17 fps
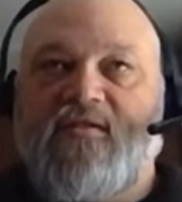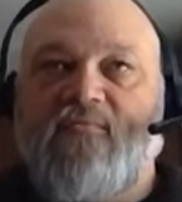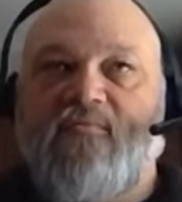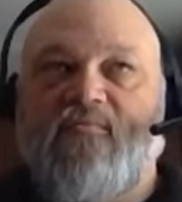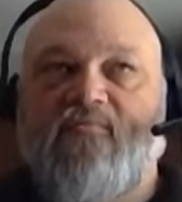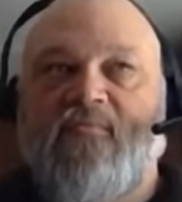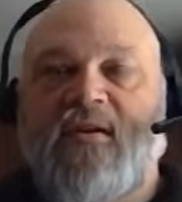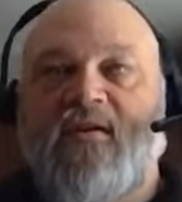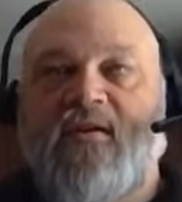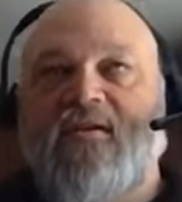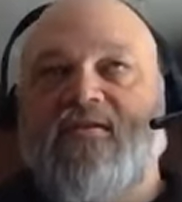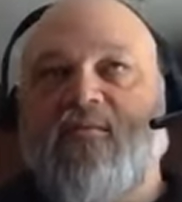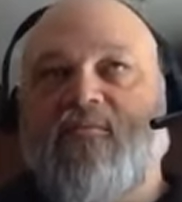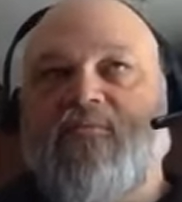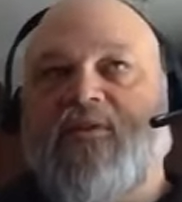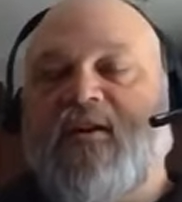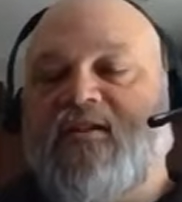some
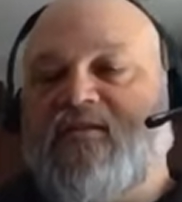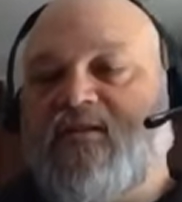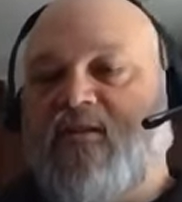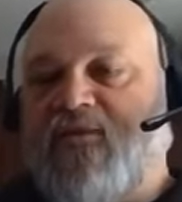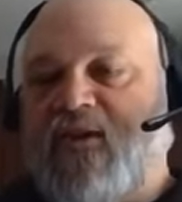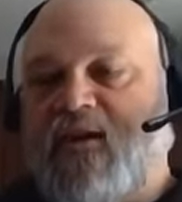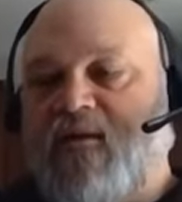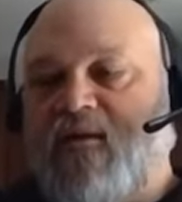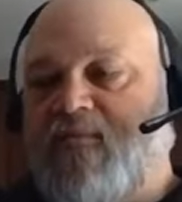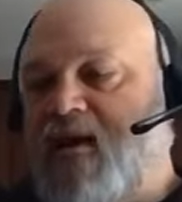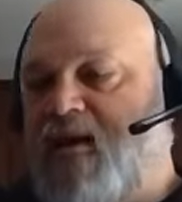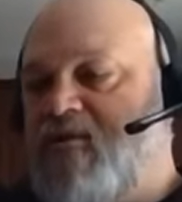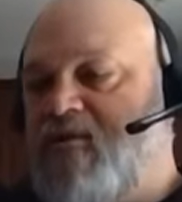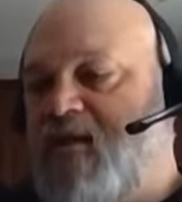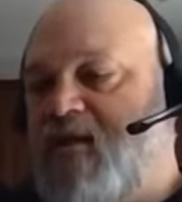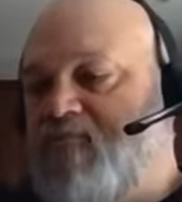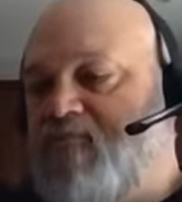some things to think
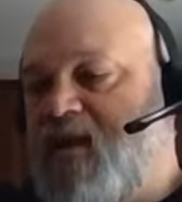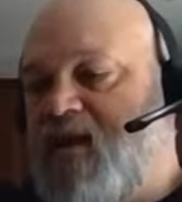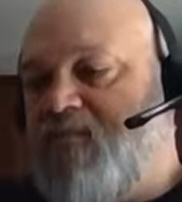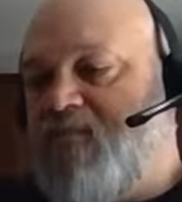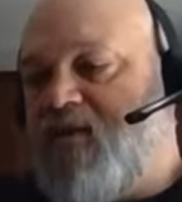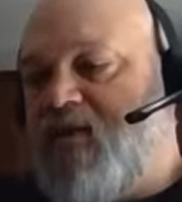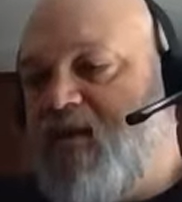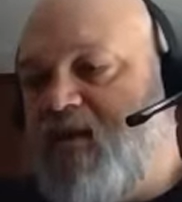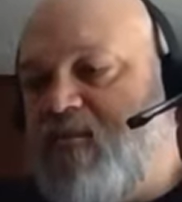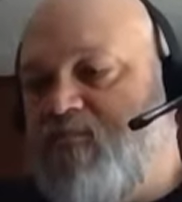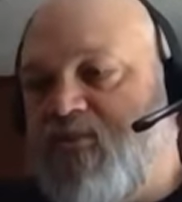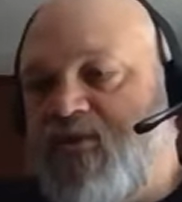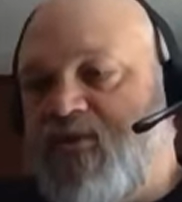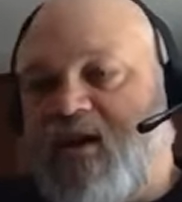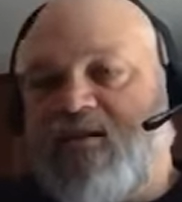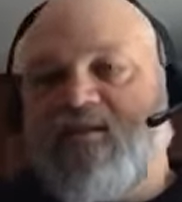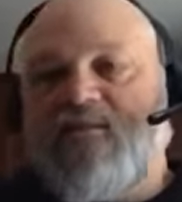about, and maybe
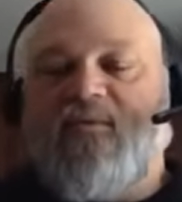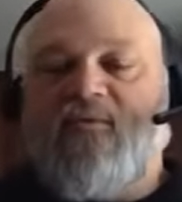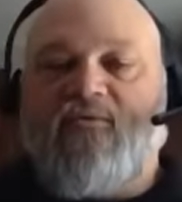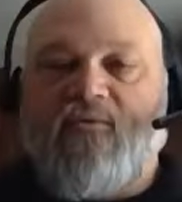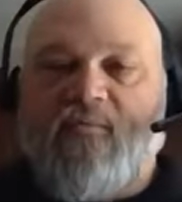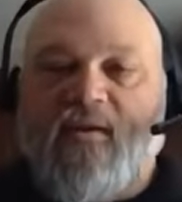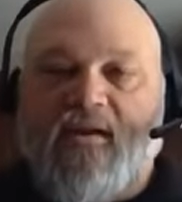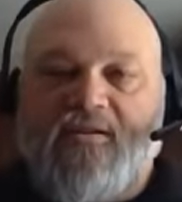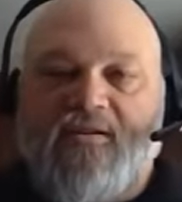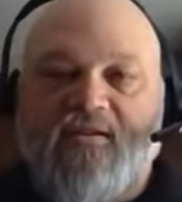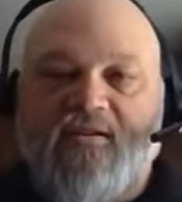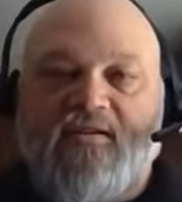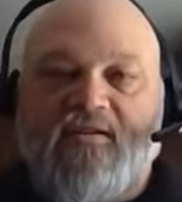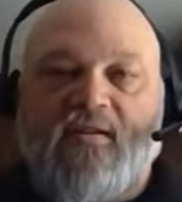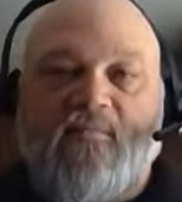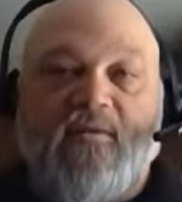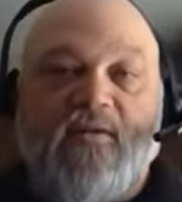put out some information to
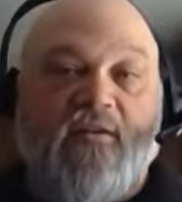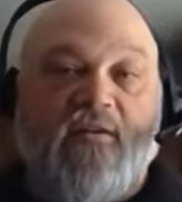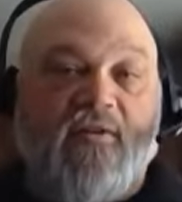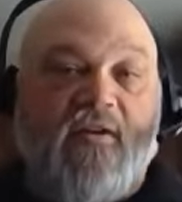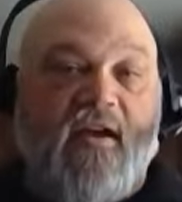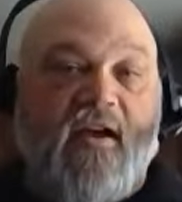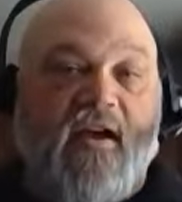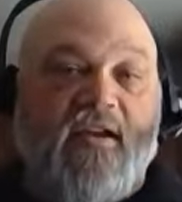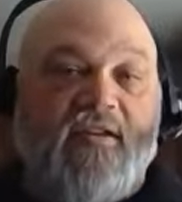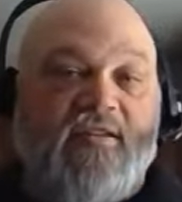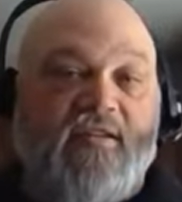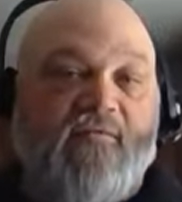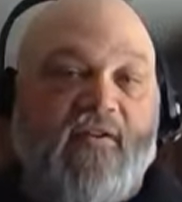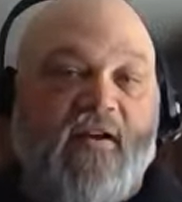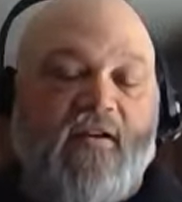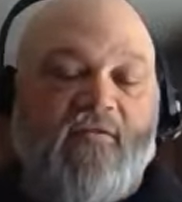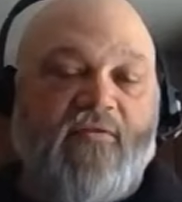some of the other guys that
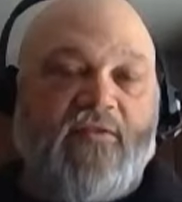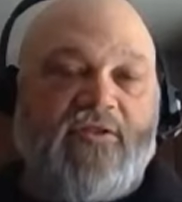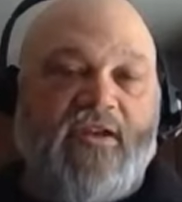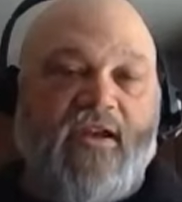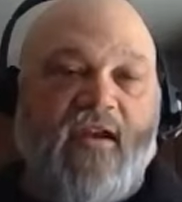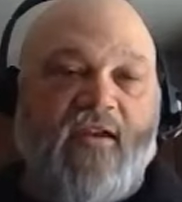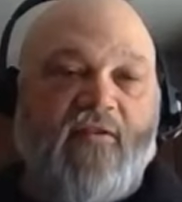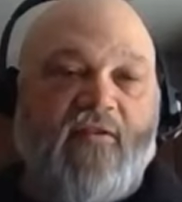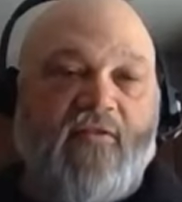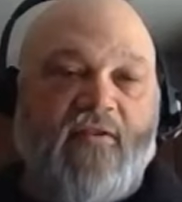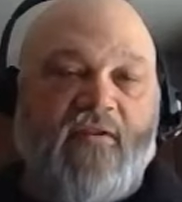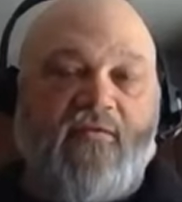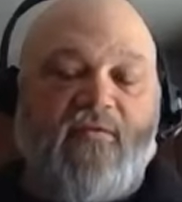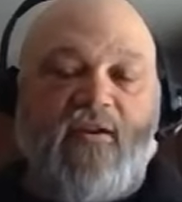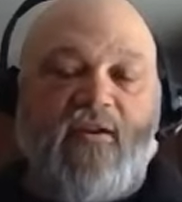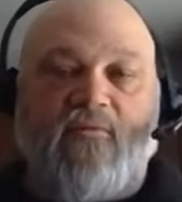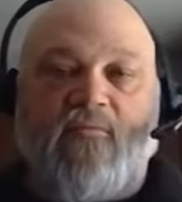follow the channel
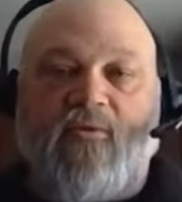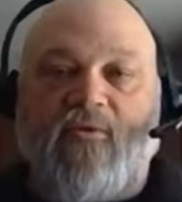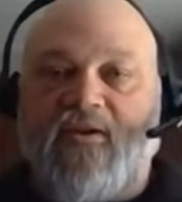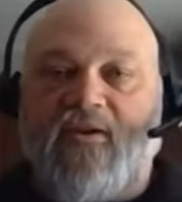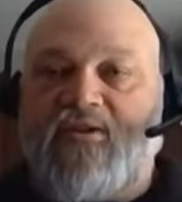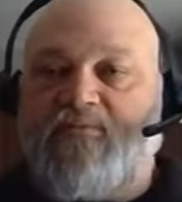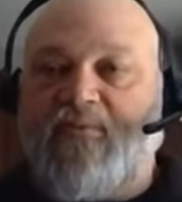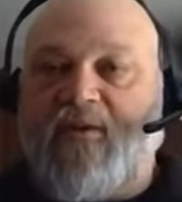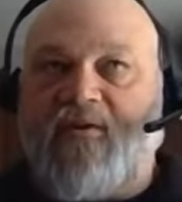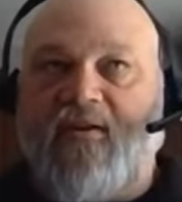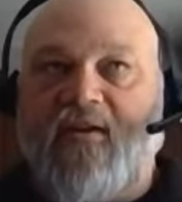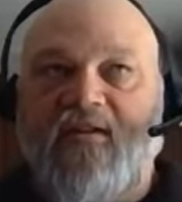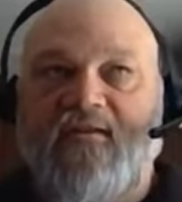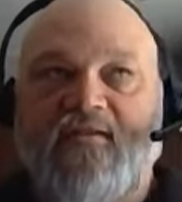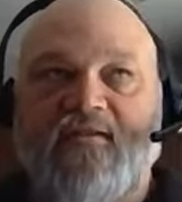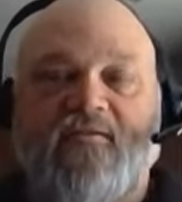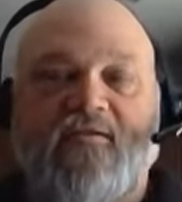and they're more
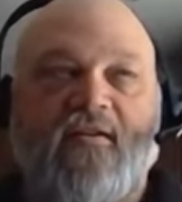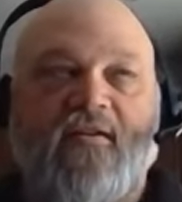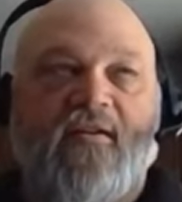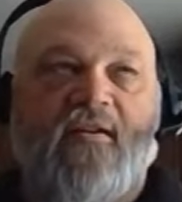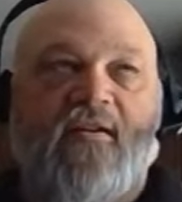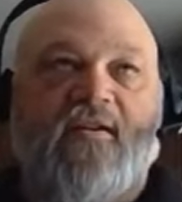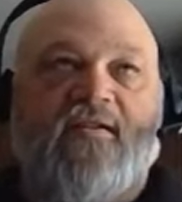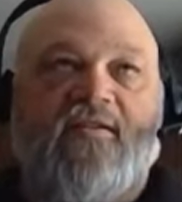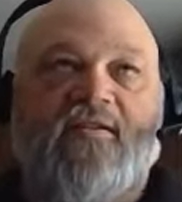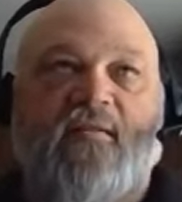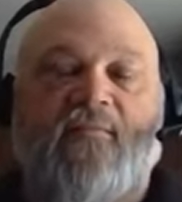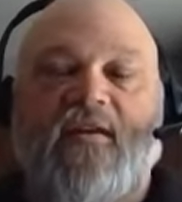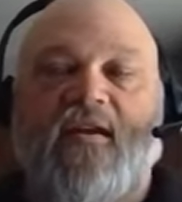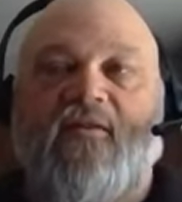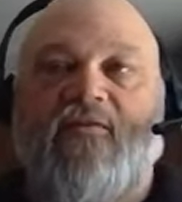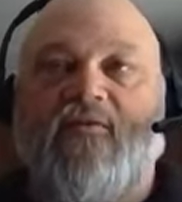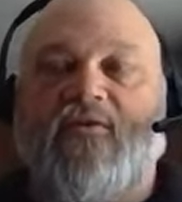experienced, or some of
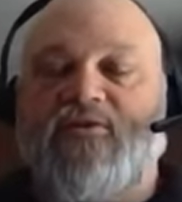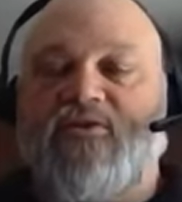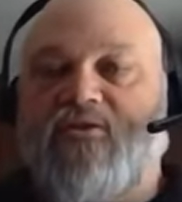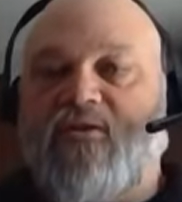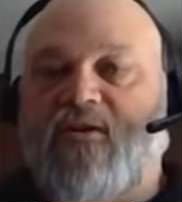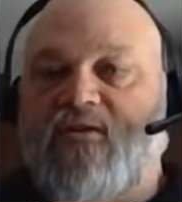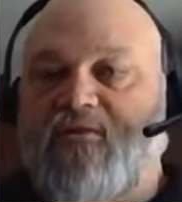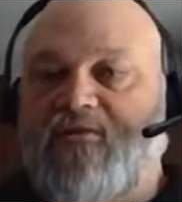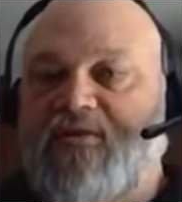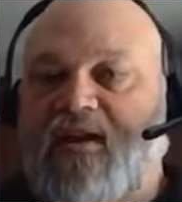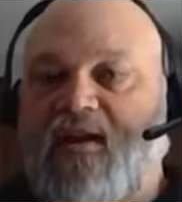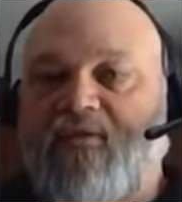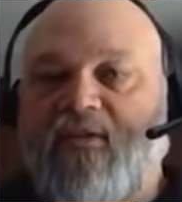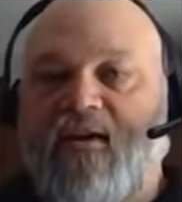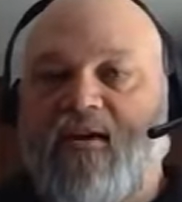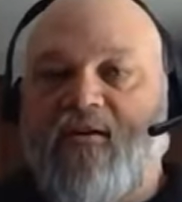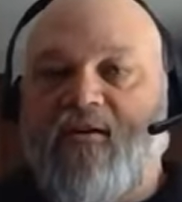the other instructors out
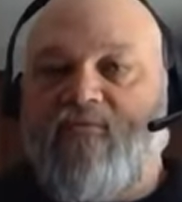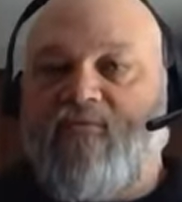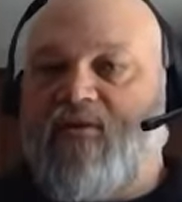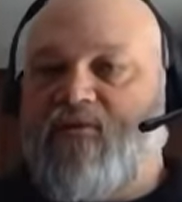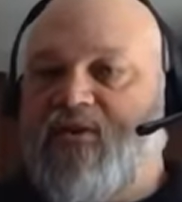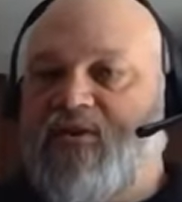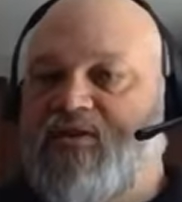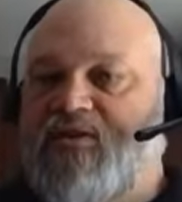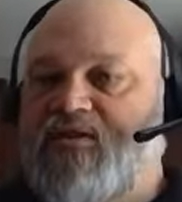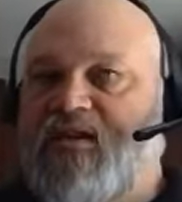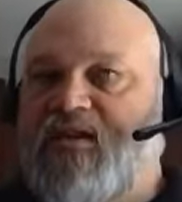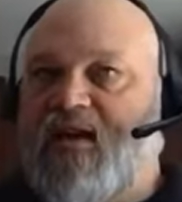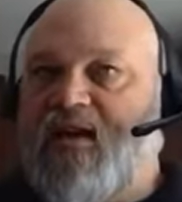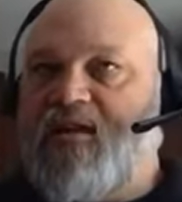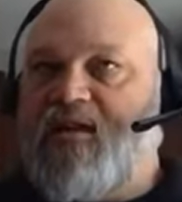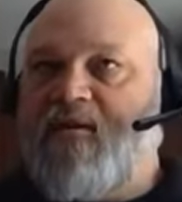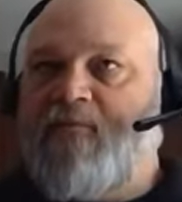there, and really just
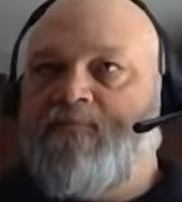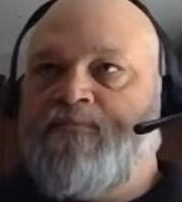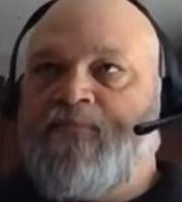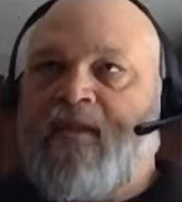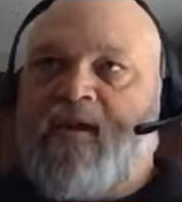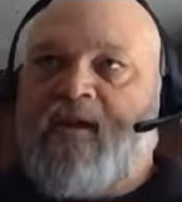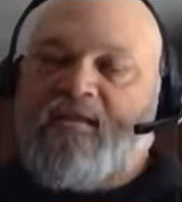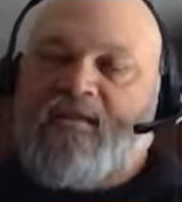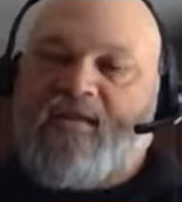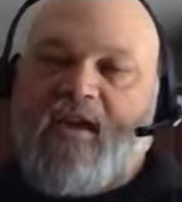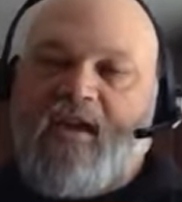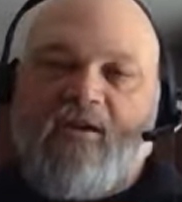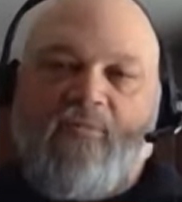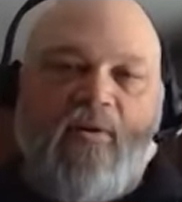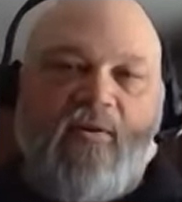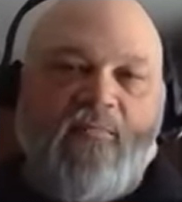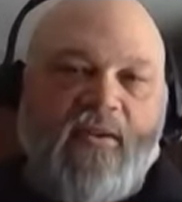kind of take
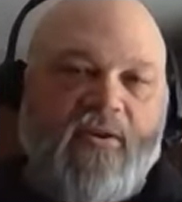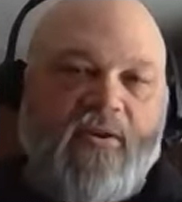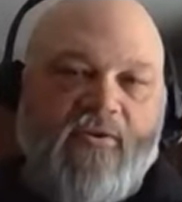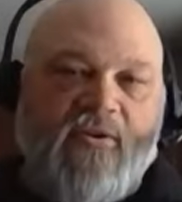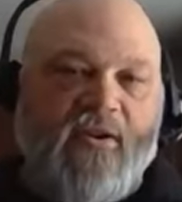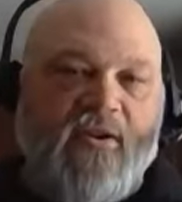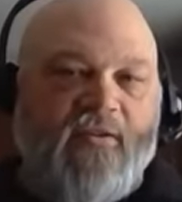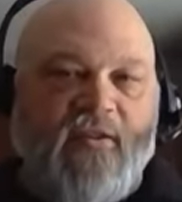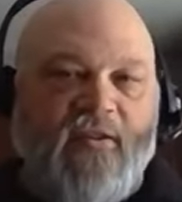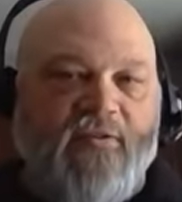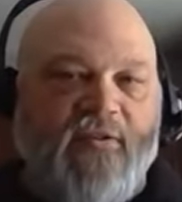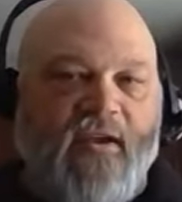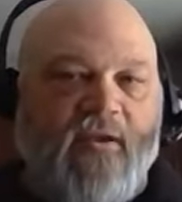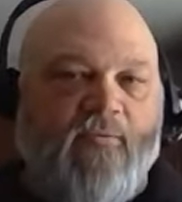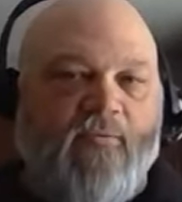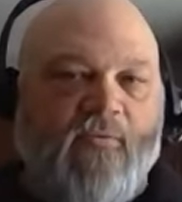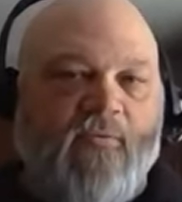a moment and critically
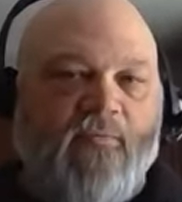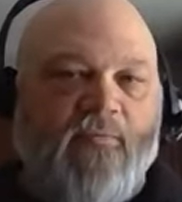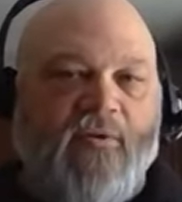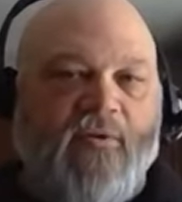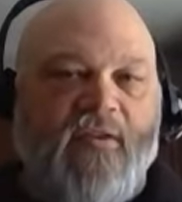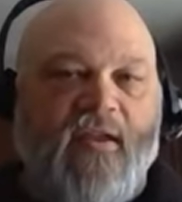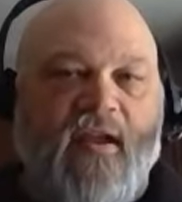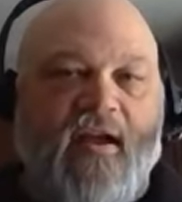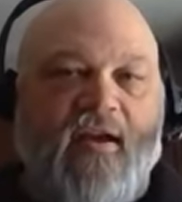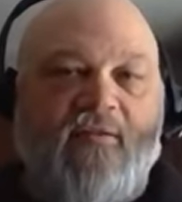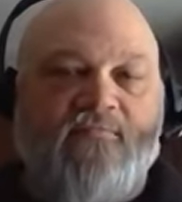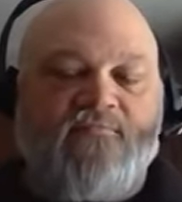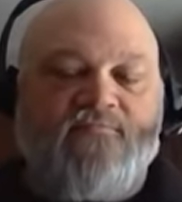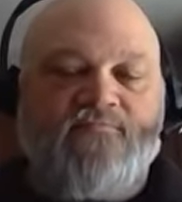think what we're putting out.